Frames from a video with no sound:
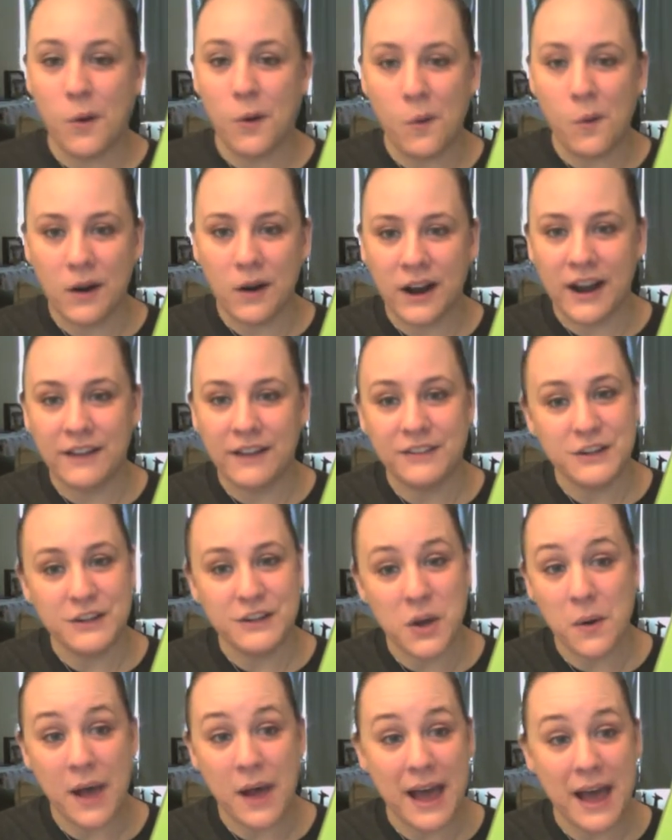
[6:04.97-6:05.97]
Or if you
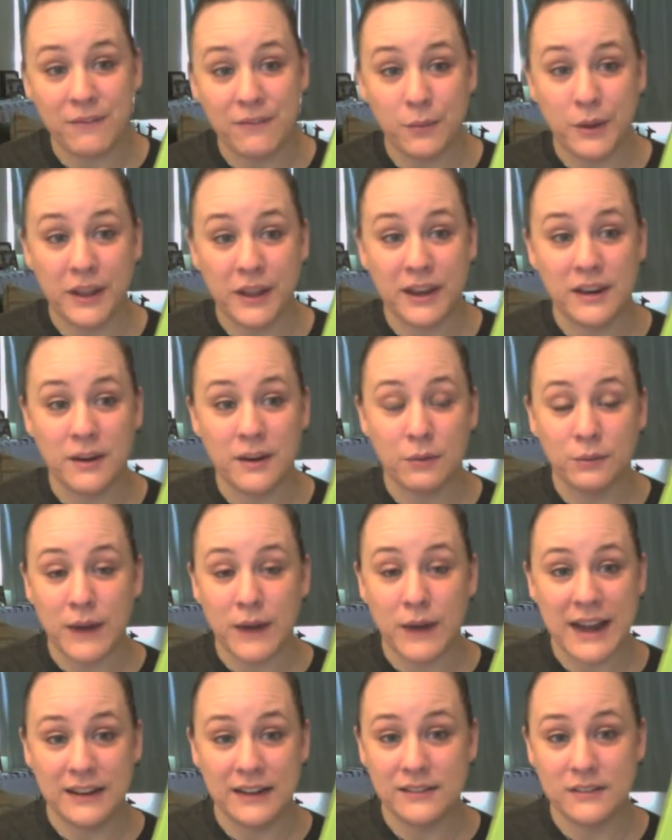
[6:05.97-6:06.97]
don't have one
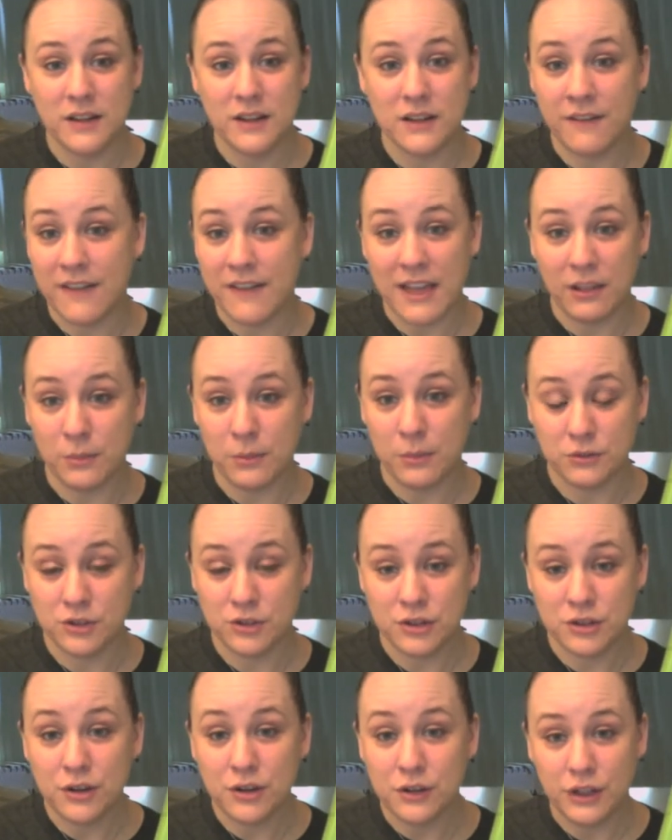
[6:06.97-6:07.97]
right available
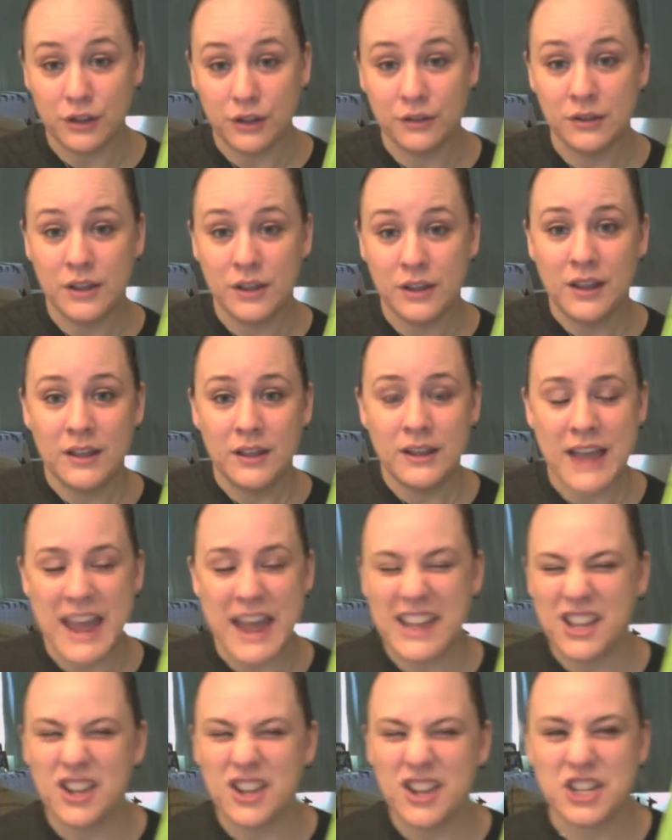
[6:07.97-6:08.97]
to you,
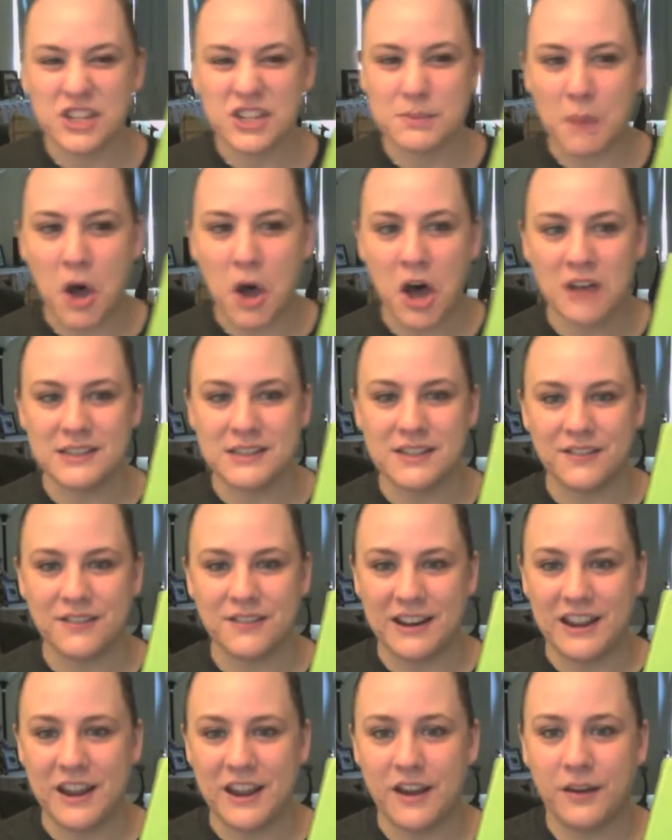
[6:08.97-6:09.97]
okay, you can just pause the
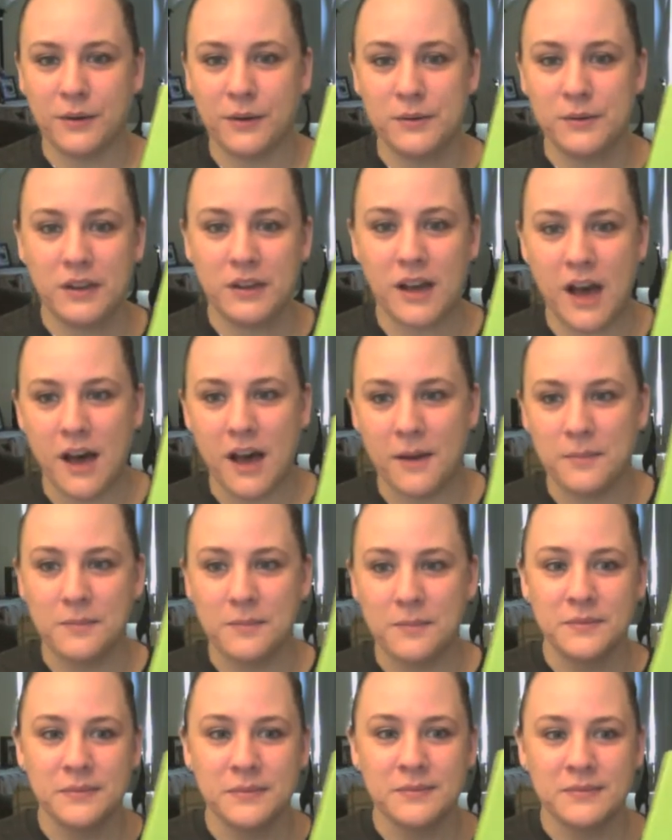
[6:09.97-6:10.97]
video
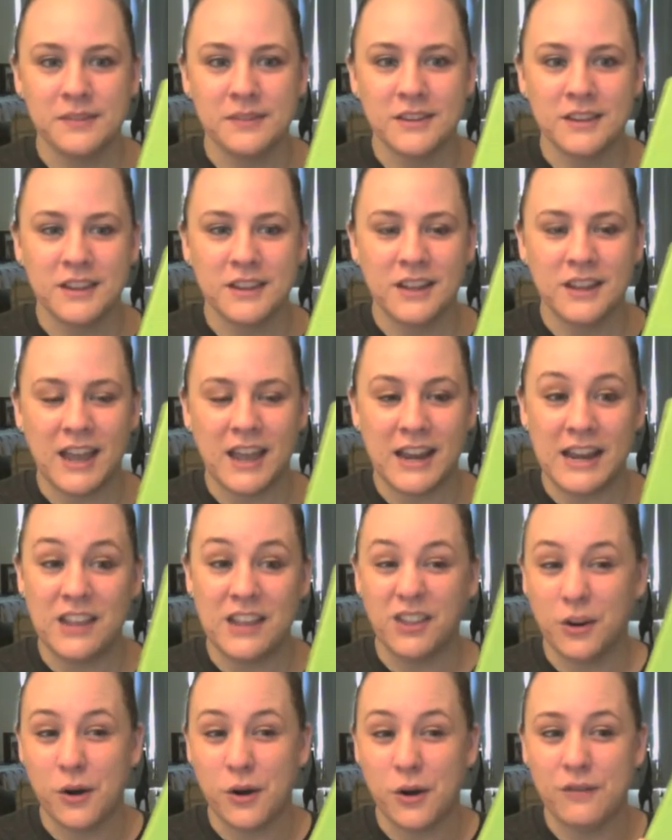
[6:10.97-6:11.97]
and
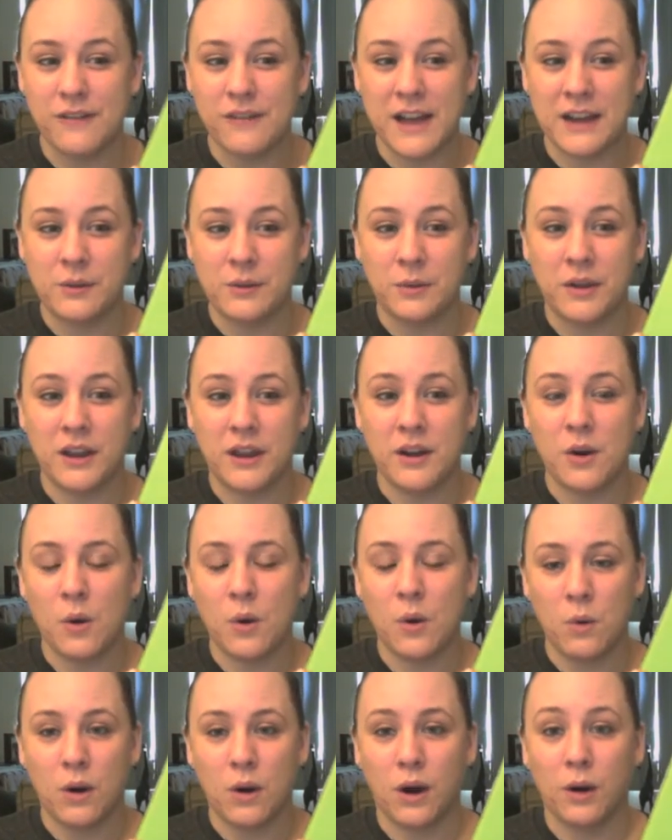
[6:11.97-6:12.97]
either go find one
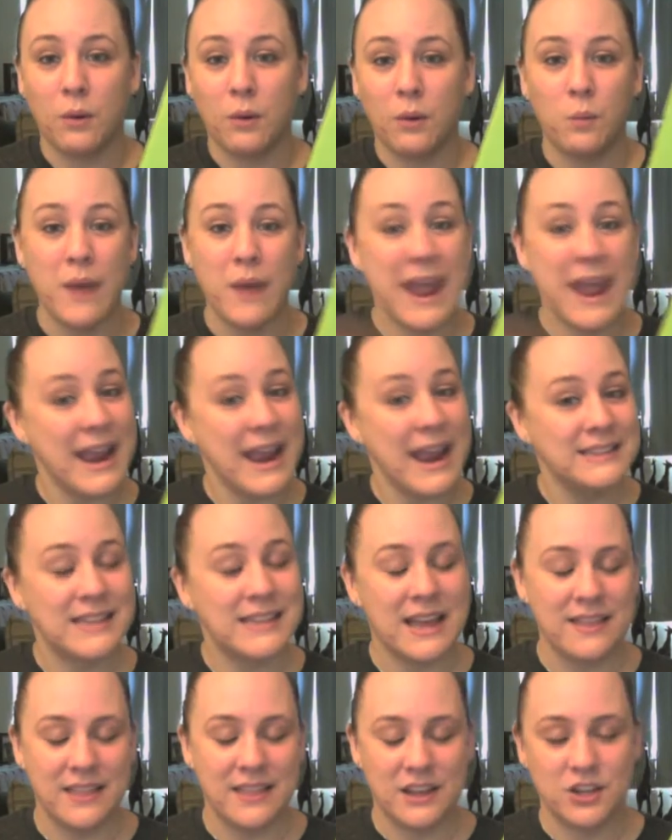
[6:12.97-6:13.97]
or wait
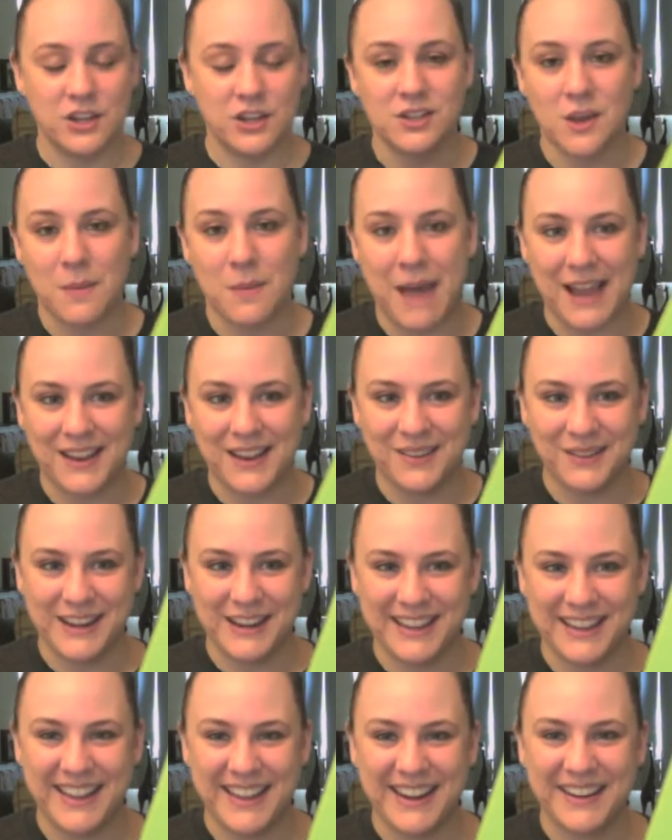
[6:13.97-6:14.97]
and then just go back and
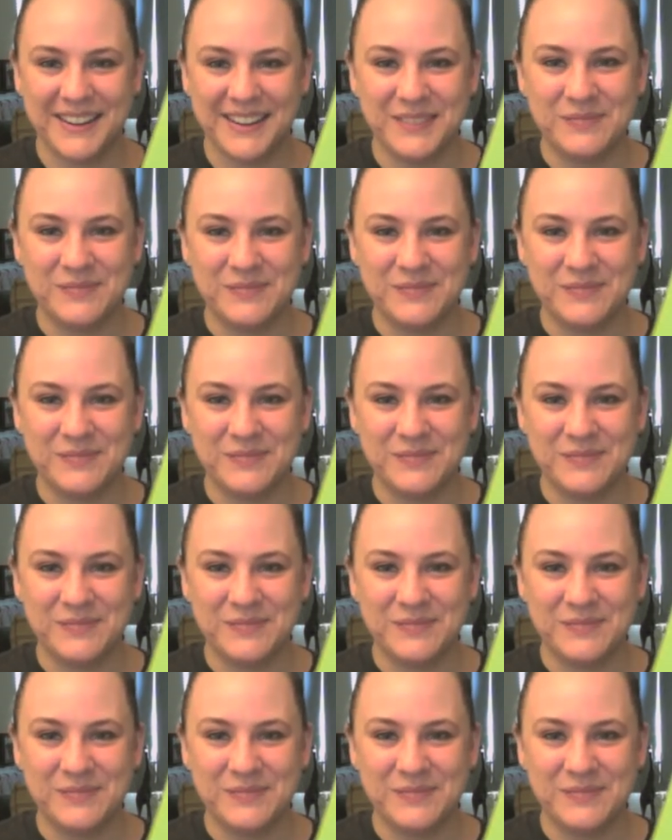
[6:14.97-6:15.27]
read it later.